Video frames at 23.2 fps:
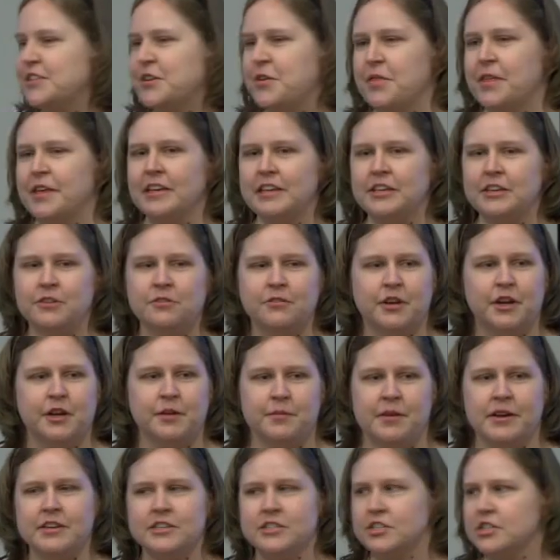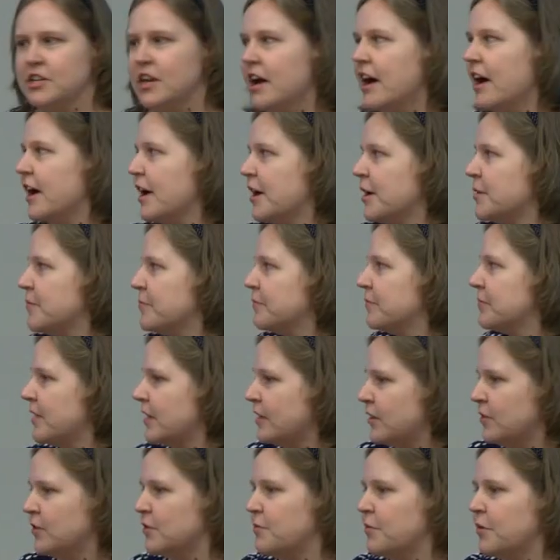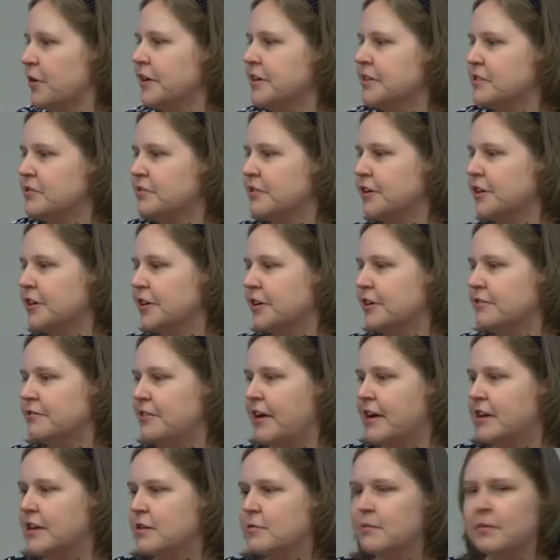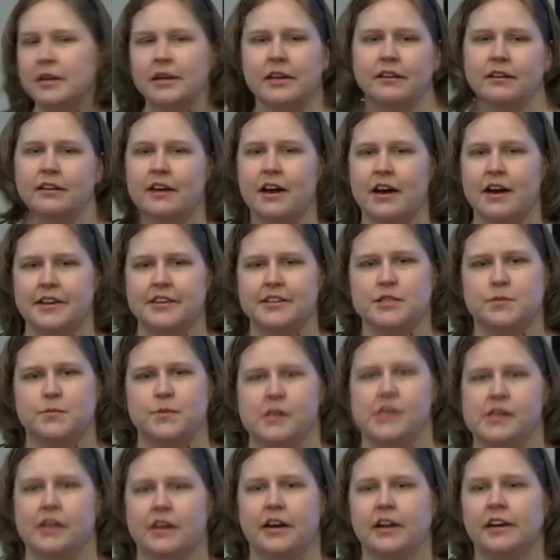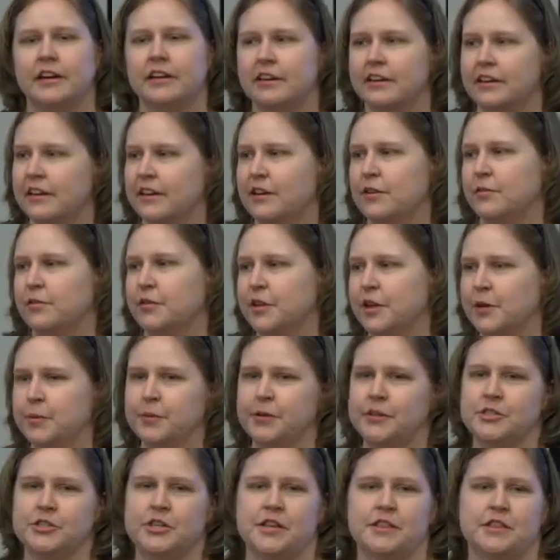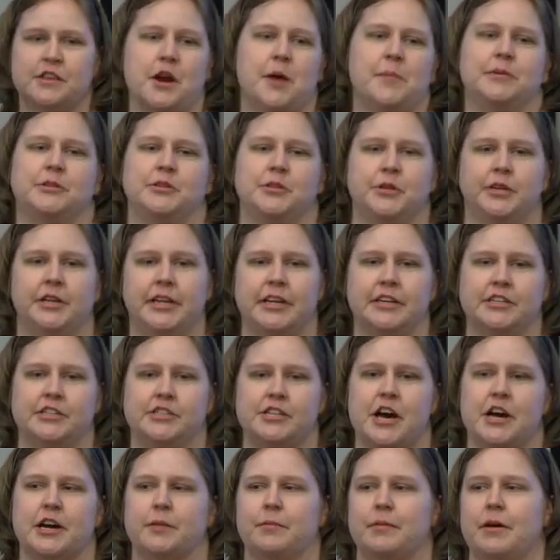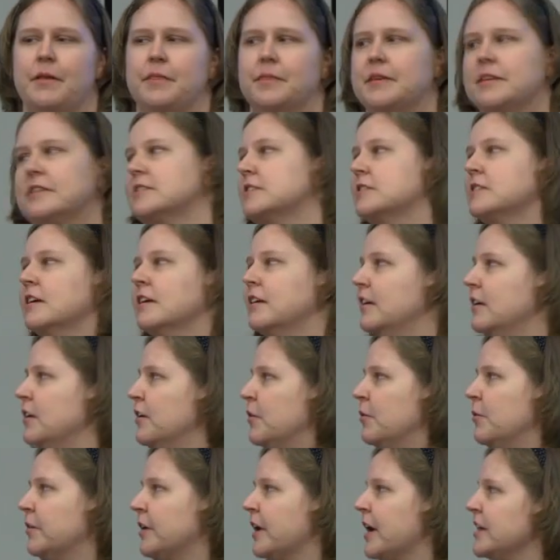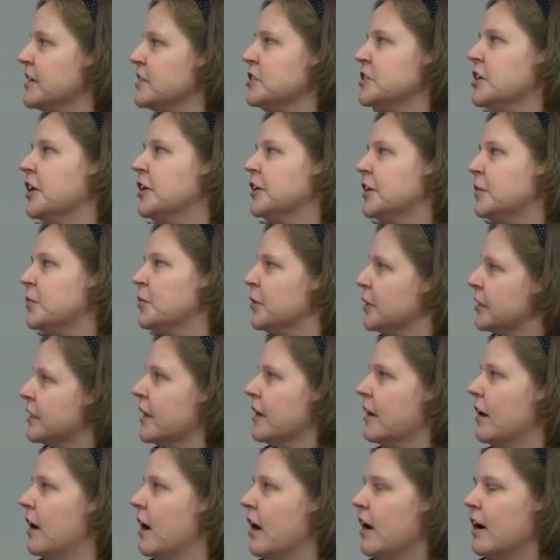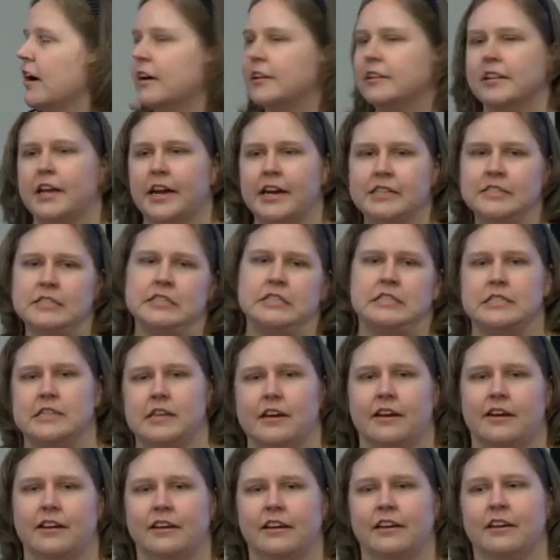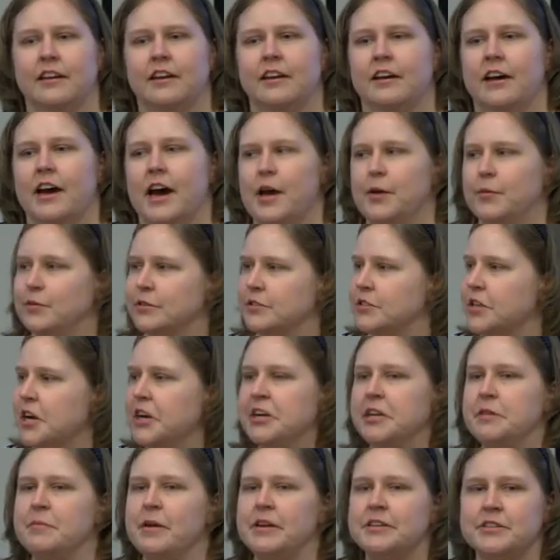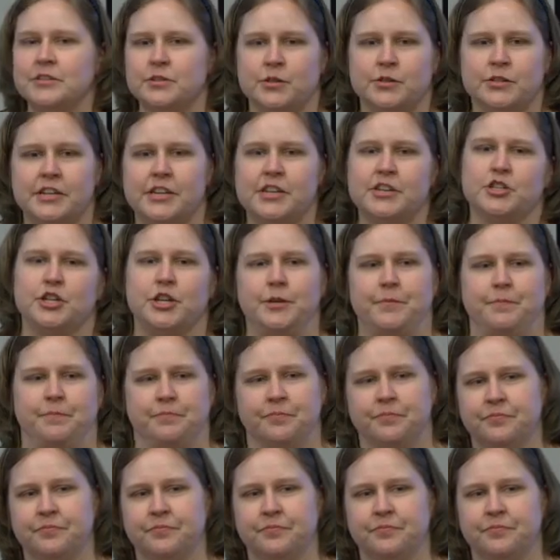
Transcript: so thank you very much. Thank you to Morris for inviting me to speak here. Really appreciate the opportunity to talk about this. When I started working on licensing, I was starting my dissertation